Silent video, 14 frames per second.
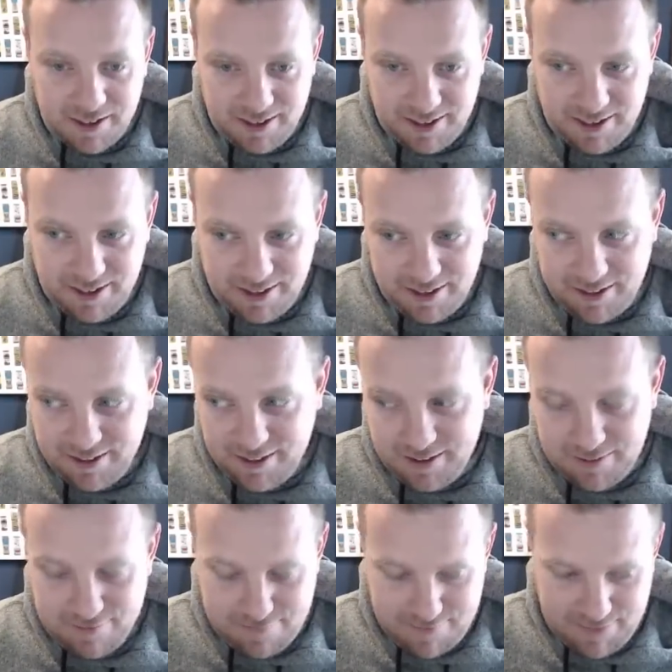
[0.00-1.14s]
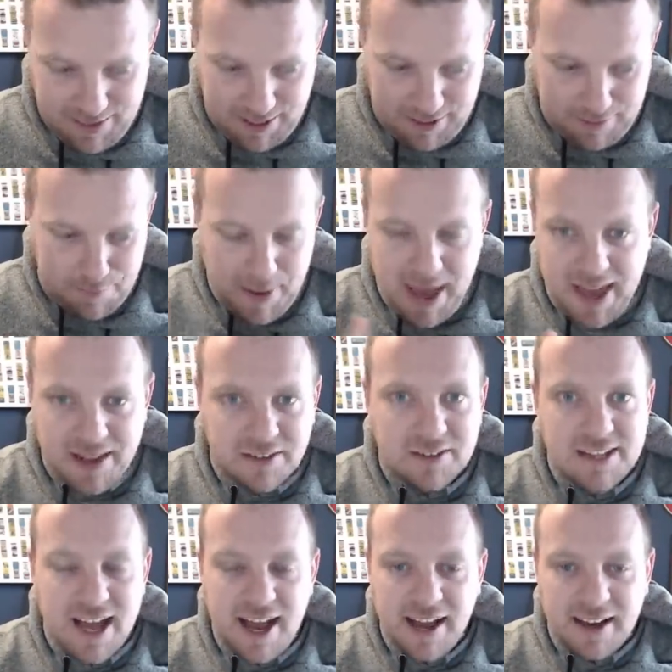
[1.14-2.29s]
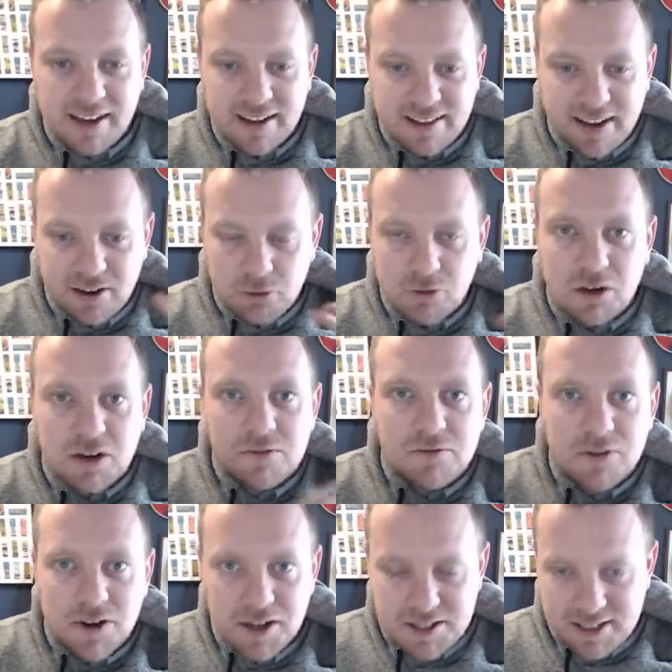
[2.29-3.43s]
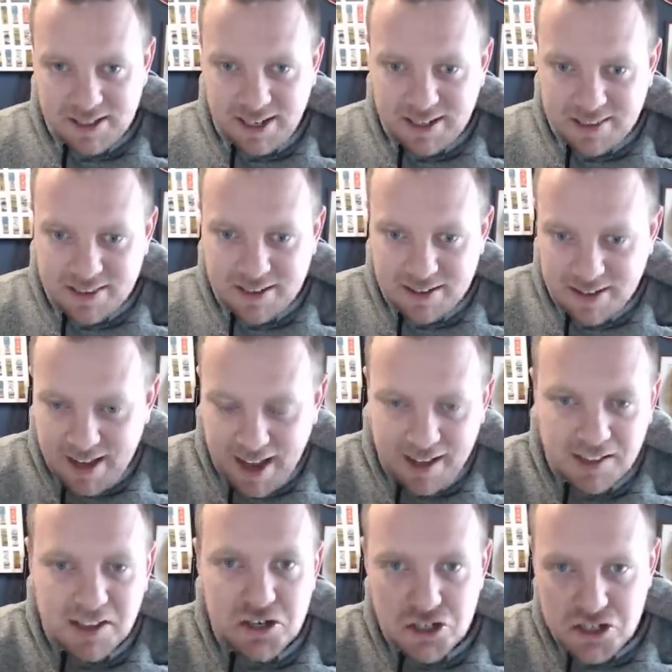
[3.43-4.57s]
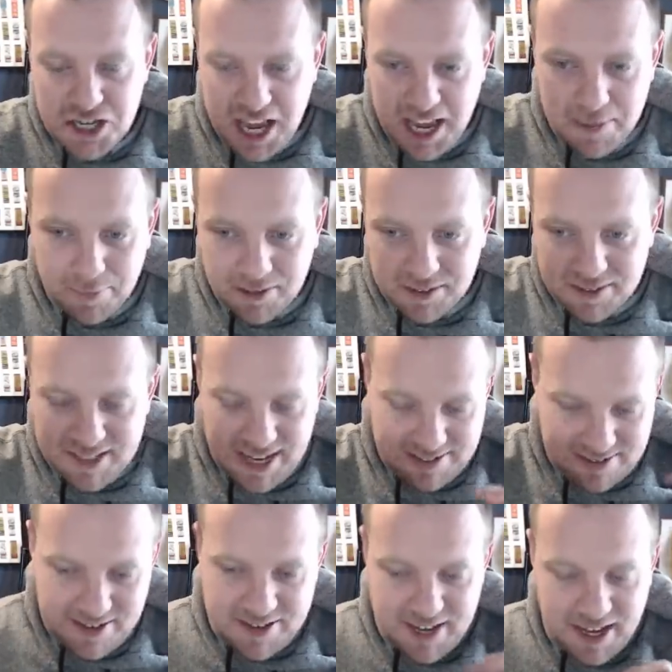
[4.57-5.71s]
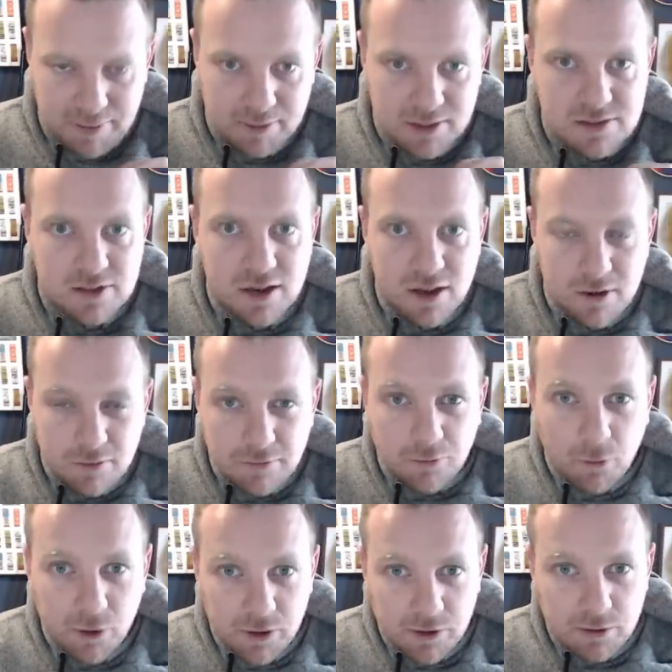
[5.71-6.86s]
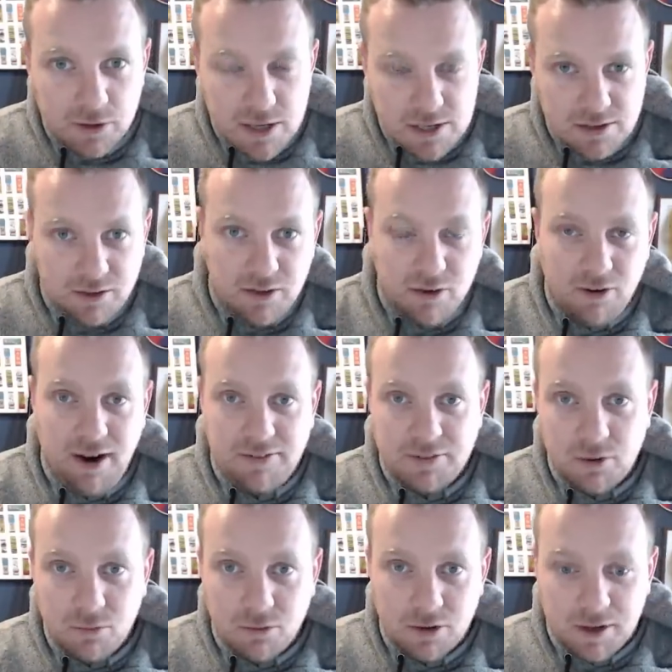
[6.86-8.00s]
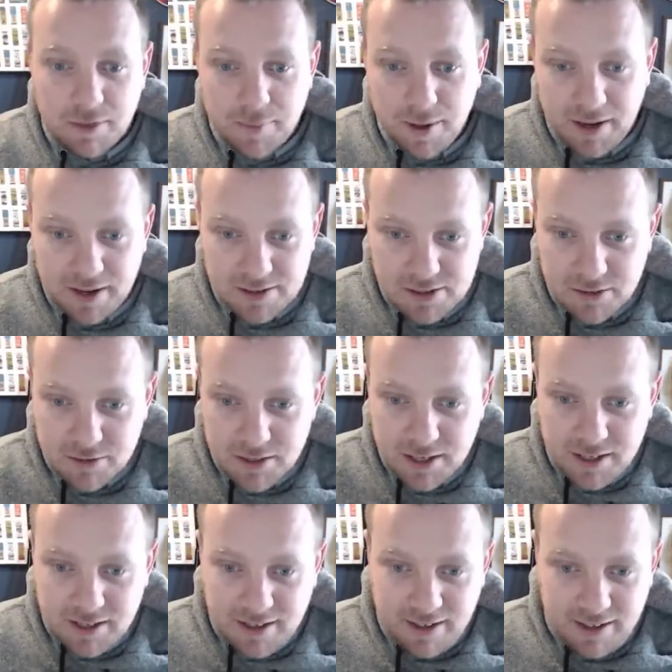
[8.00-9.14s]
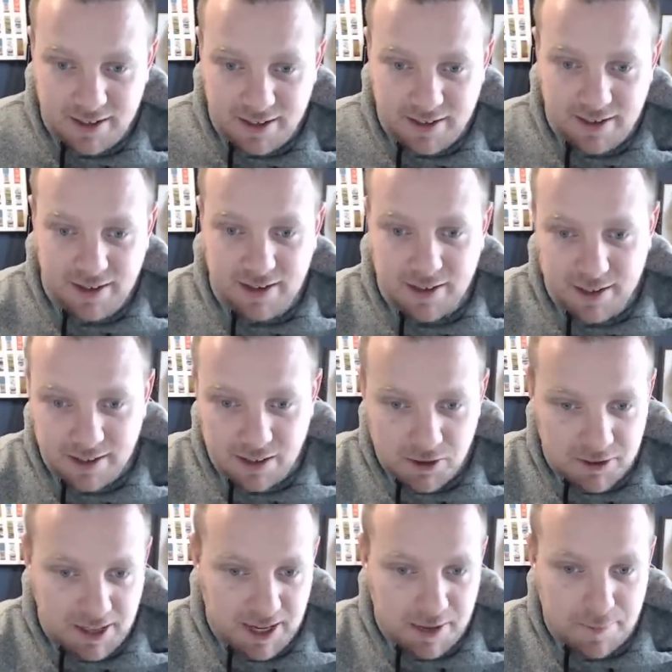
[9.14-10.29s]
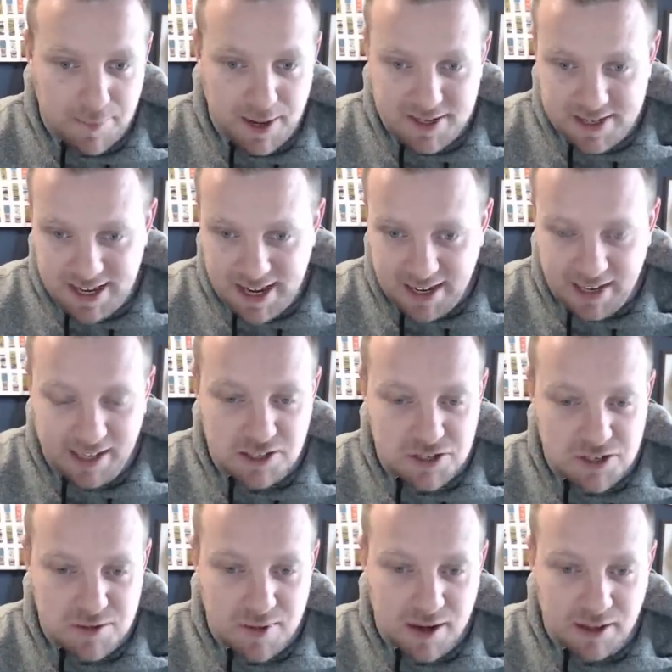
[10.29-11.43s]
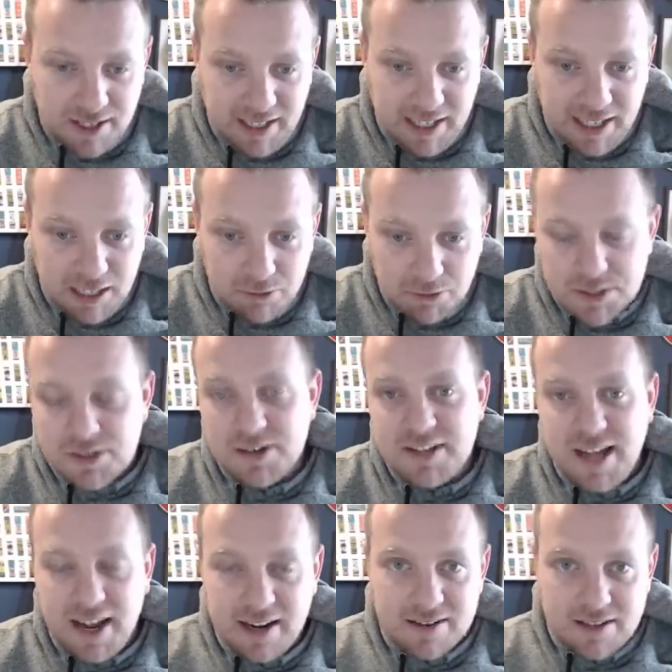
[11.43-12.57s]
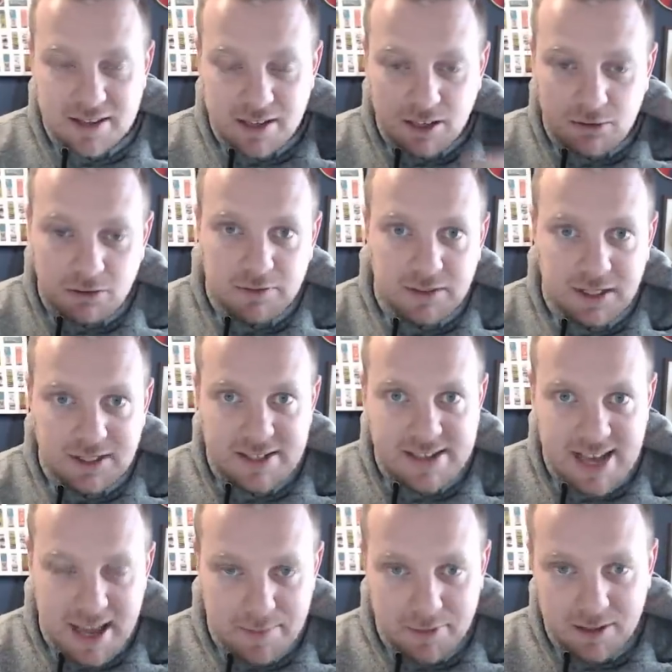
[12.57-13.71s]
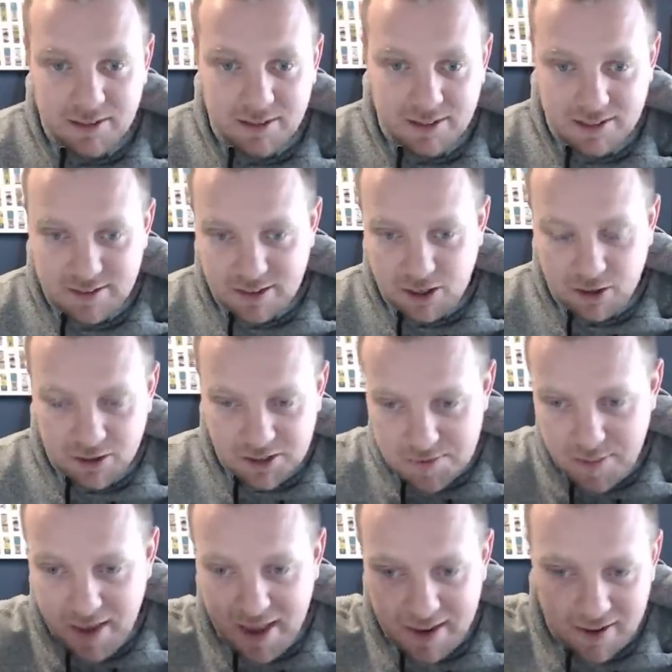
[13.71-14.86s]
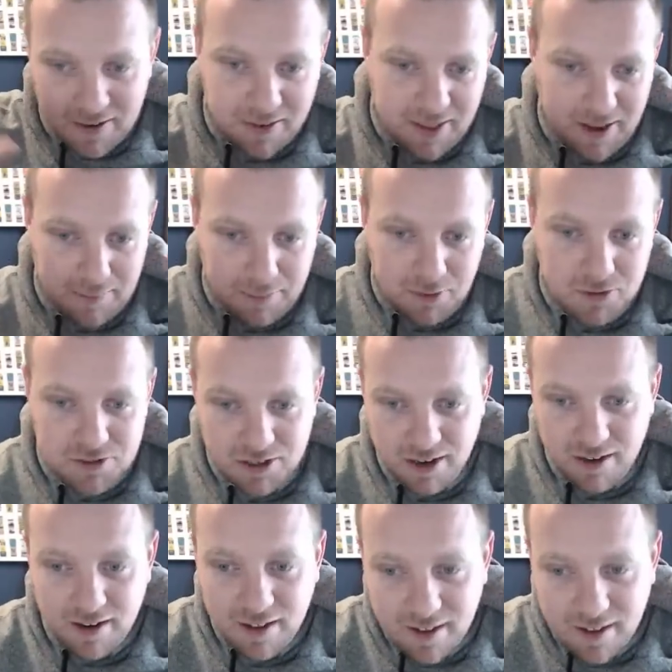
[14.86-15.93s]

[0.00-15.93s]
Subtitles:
like a panel tag, and then it will convert it to like the hellish table nested tables for you, so you don't have to worry about it. So I code like a button tag in HTML. Inky will turn that into the equivalent table and call span and all that bullshit,